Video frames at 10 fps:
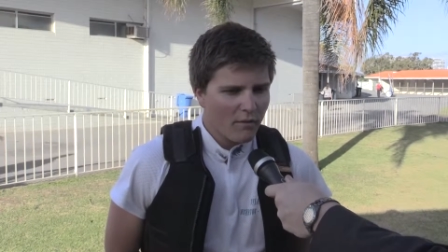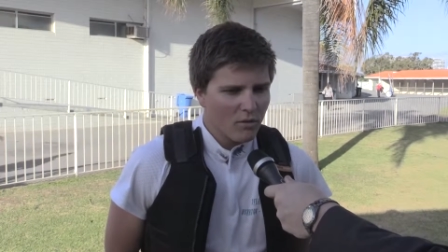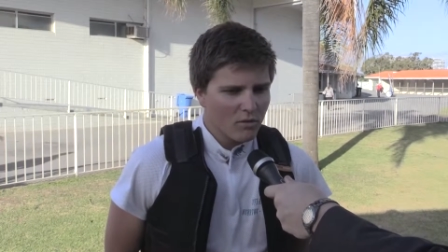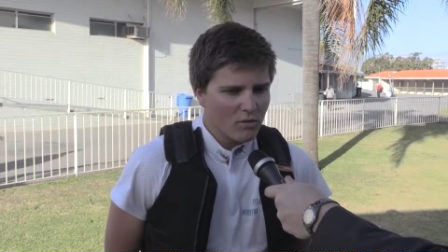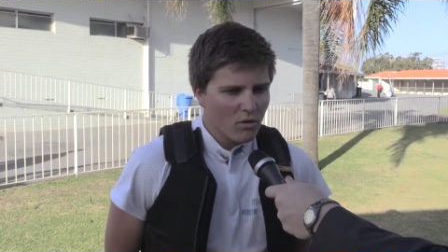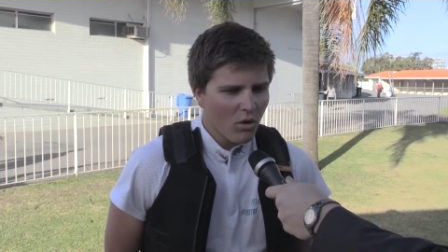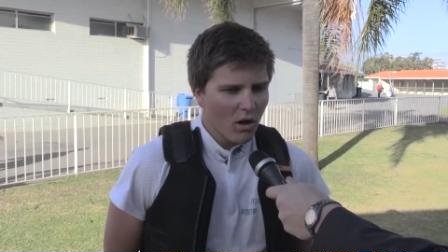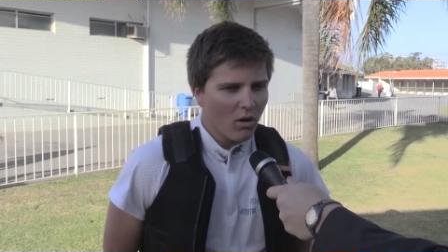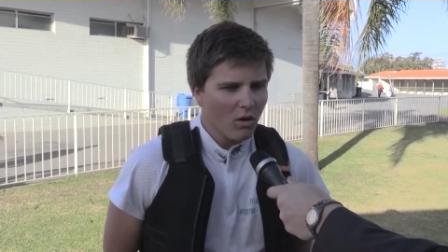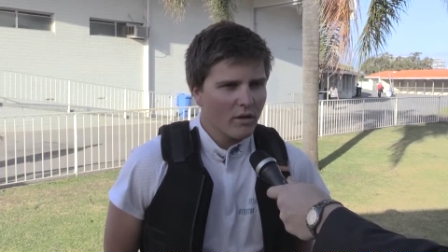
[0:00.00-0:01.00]
field's
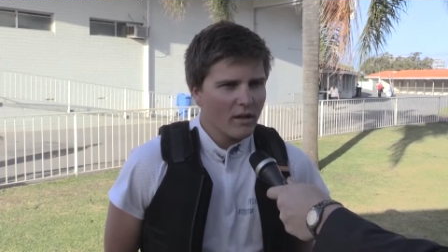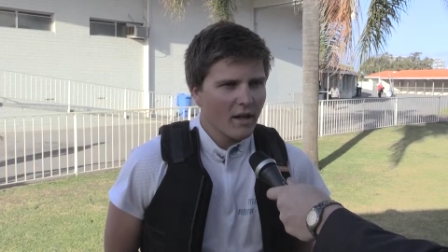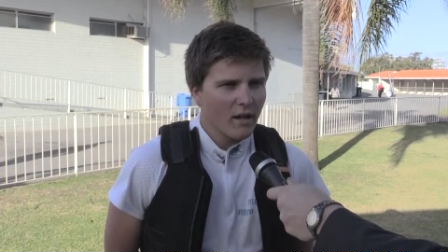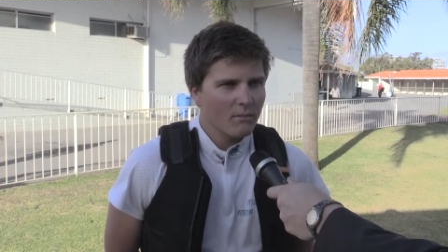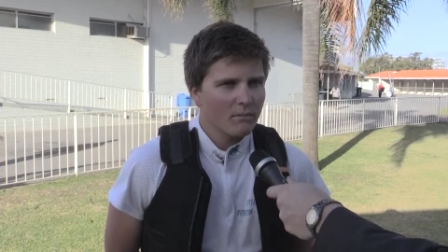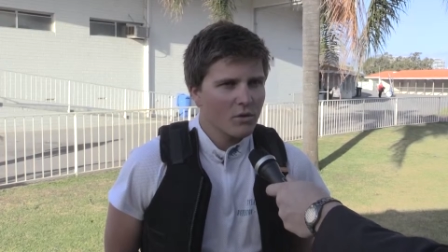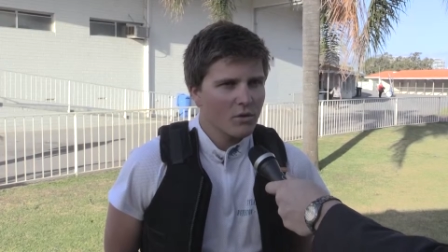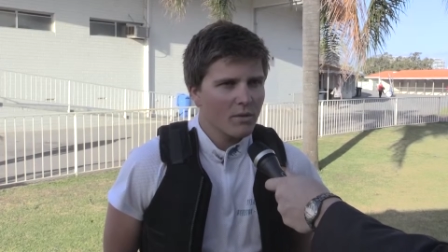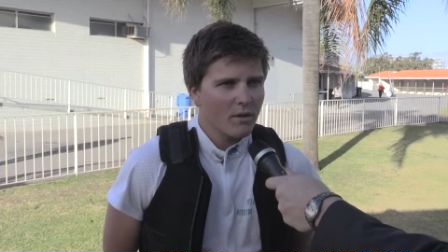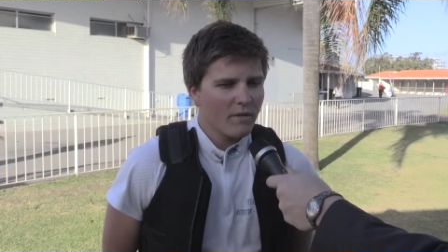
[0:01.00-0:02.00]
quite hot, there um,
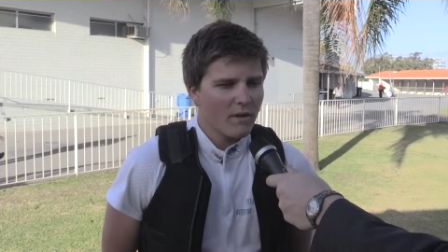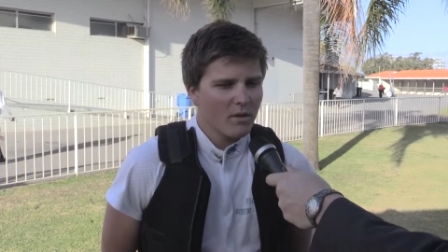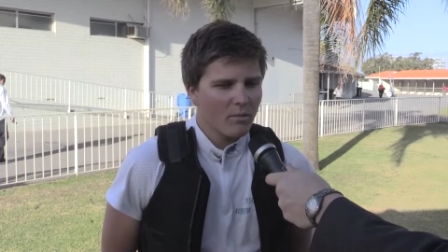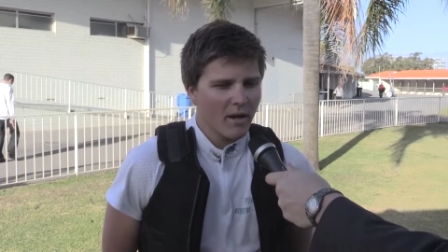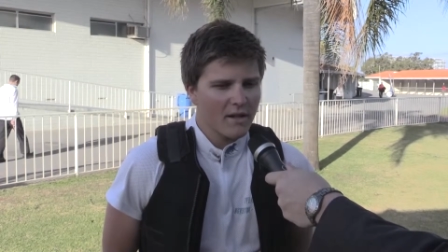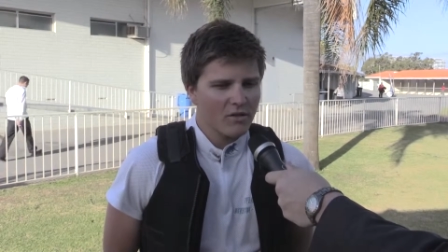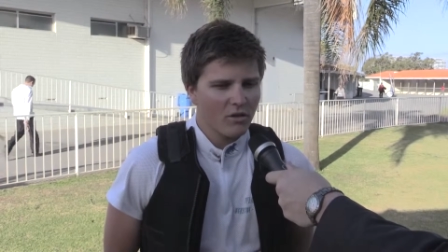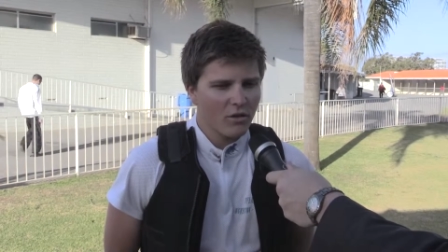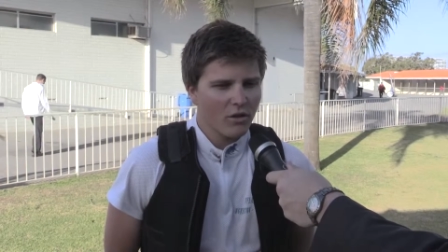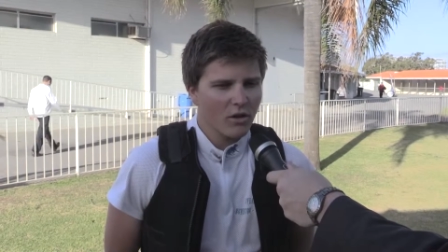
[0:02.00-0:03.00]
should be a fair bit of pace
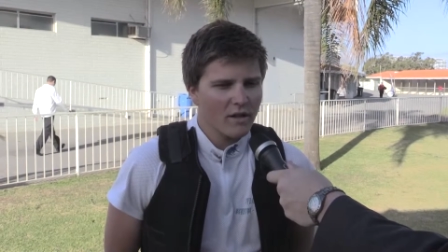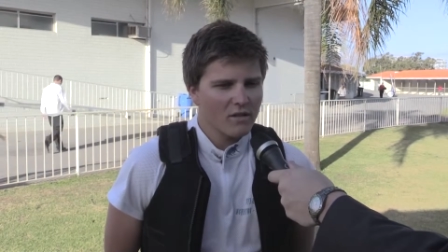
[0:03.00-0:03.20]
on early.